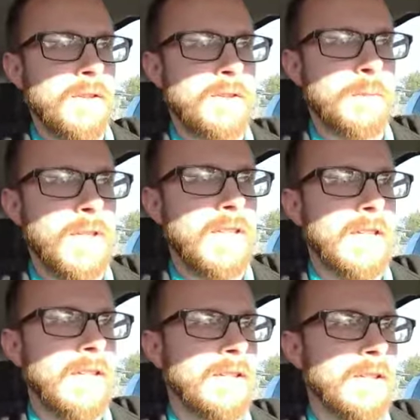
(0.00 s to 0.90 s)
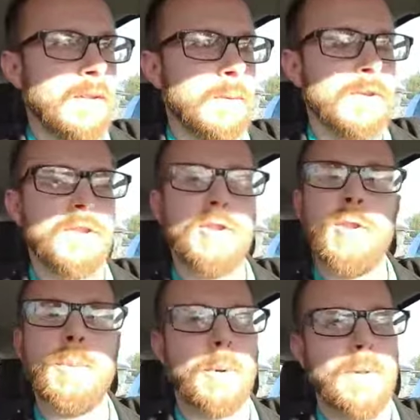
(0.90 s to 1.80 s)
This weekend was
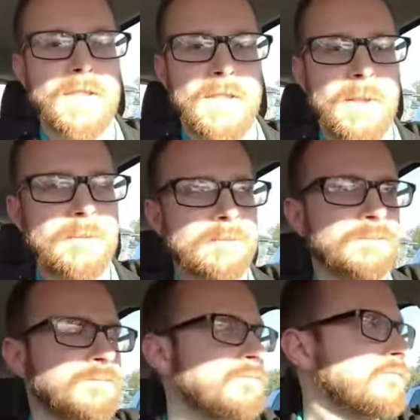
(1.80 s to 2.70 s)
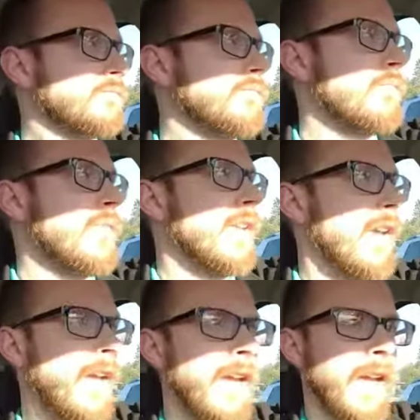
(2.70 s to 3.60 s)
super busy.
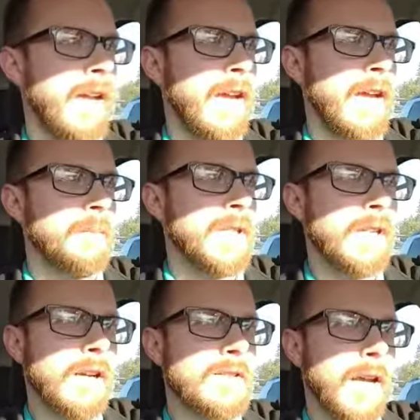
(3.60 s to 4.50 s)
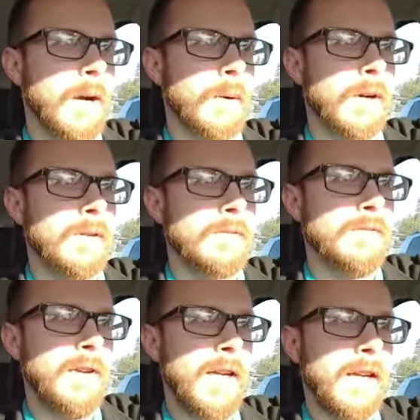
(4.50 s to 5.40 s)
And because our
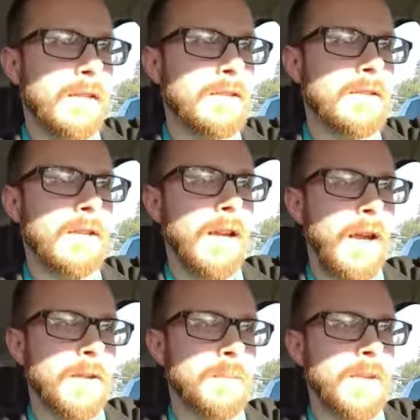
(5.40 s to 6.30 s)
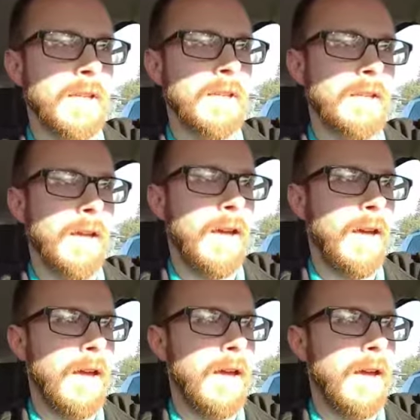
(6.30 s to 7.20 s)
van has been
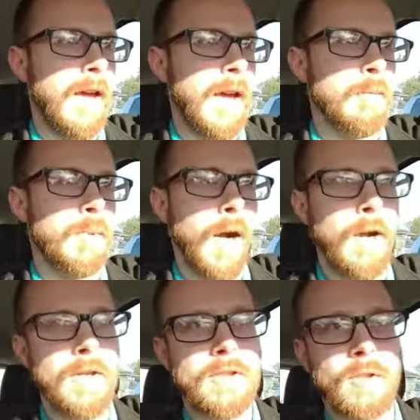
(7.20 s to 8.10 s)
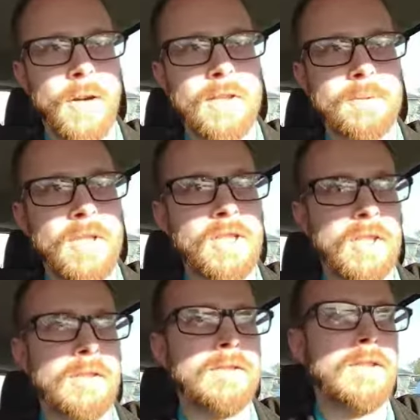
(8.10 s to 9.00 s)
at Brownie's
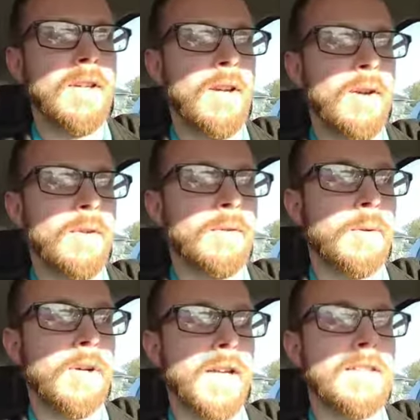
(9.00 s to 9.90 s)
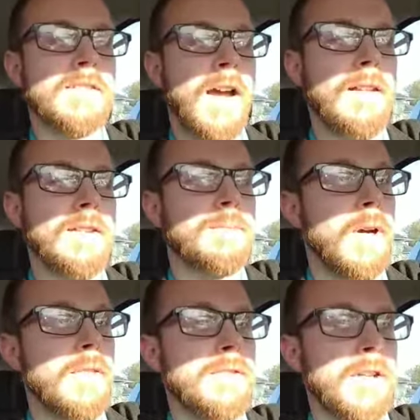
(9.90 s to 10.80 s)
Transmission for a solid
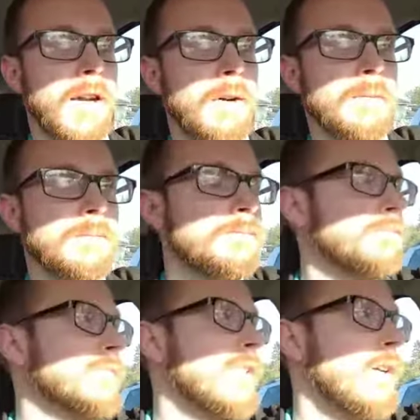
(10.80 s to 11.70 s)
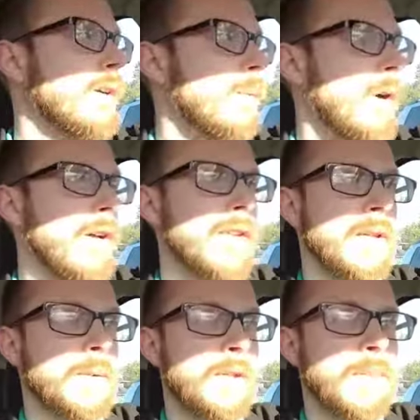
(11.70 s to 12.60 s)
month now, while
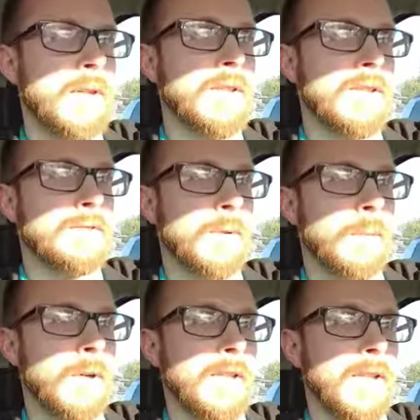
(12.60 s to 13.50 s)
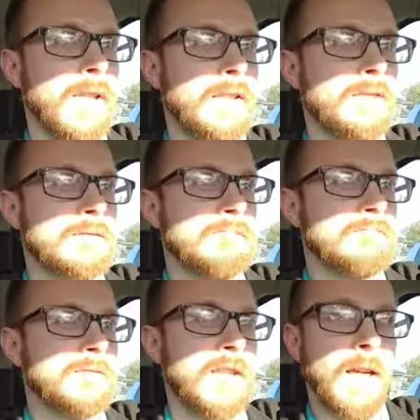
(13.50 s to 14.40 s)
they rebuild it for what they
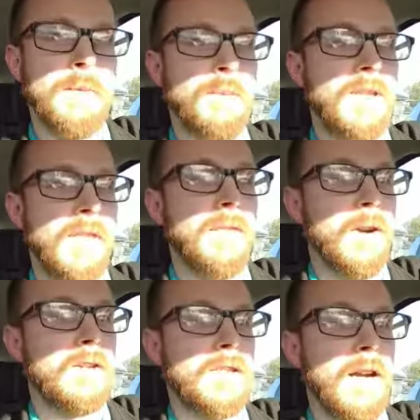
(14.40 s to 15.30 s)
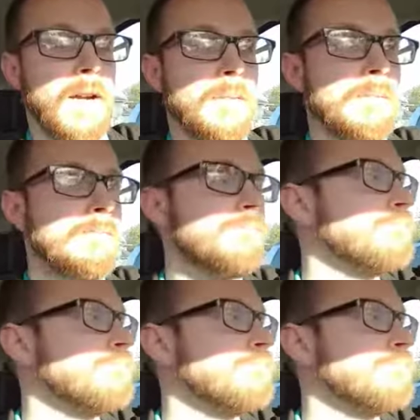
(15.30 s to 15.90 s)
claim to be the third time,